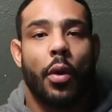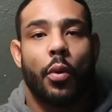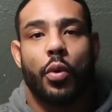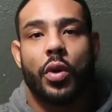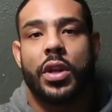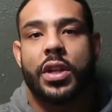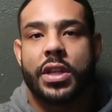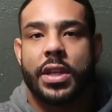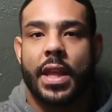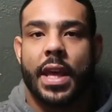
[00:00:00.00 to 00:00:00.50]

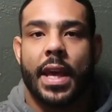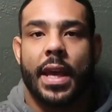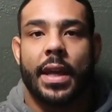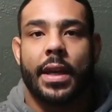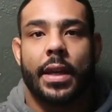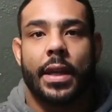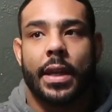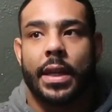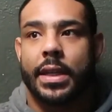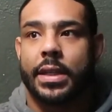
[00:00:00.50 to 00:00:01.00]
which
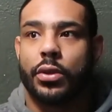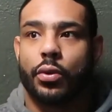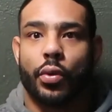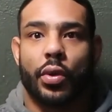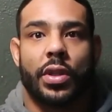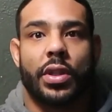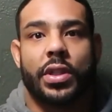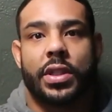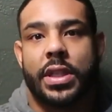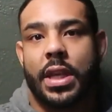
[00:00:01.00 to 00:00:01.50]
then is
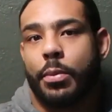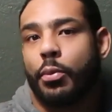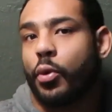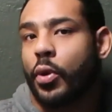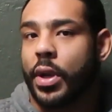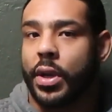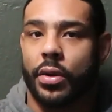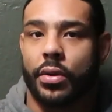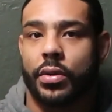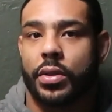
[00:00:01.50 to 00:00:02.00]
going to
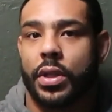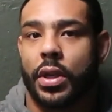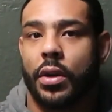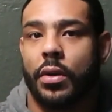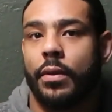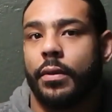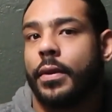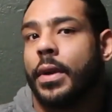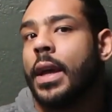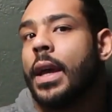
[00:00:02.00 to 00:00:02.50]
separate
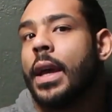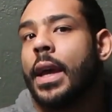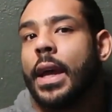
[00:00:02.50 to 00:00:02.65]
yourself